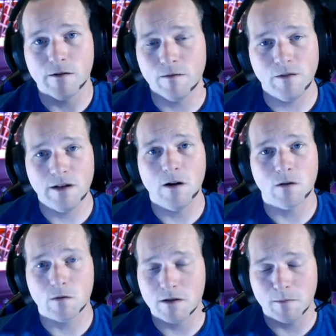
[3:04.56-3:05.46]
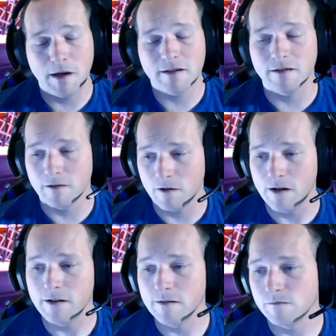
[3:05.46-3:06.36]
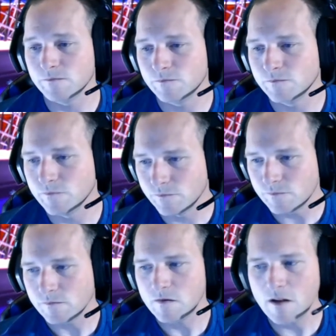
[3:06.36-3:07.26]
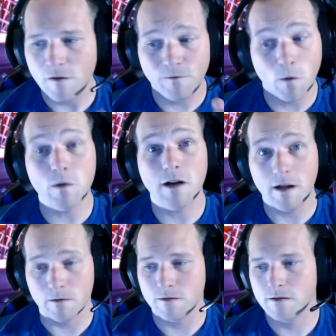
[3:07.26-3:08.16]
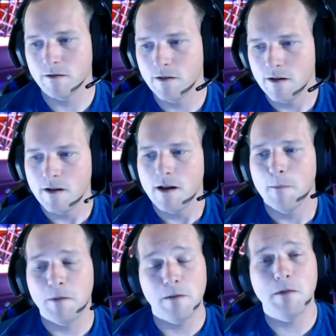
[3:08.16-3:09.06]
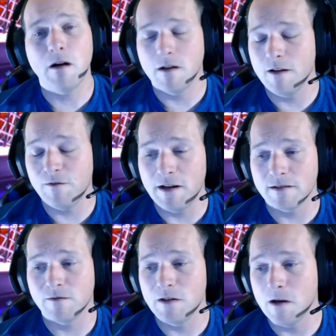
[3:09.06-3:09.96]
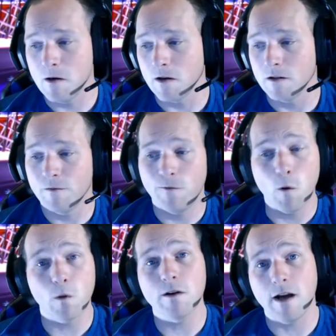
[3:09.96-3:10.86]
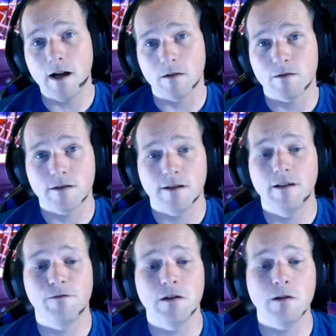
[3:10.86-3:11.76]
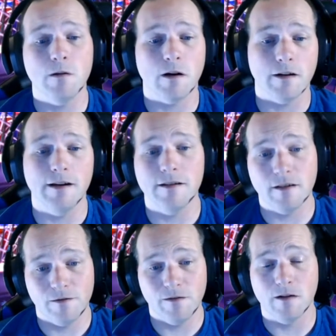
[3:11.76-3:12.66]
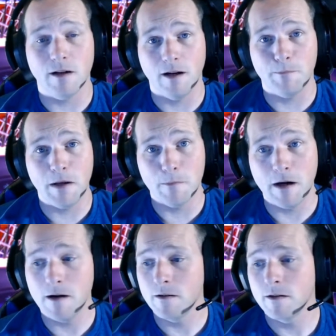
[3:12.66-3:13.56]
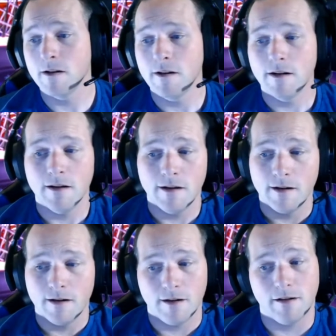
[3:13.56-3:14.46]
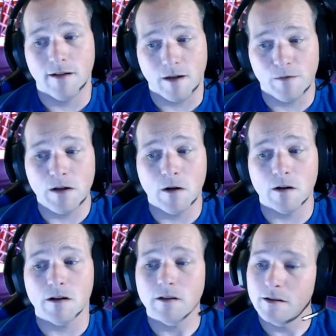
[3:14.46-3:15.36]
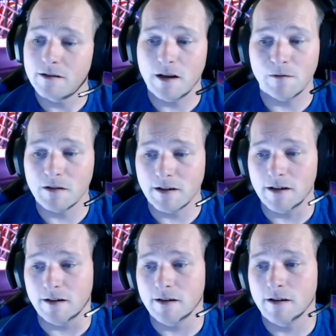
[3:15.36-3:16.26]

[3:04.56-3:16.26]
in VR, which makes it great. $4. Pinball FX VR, $4. If you are into uh, pinball, you got VR, definitely get it.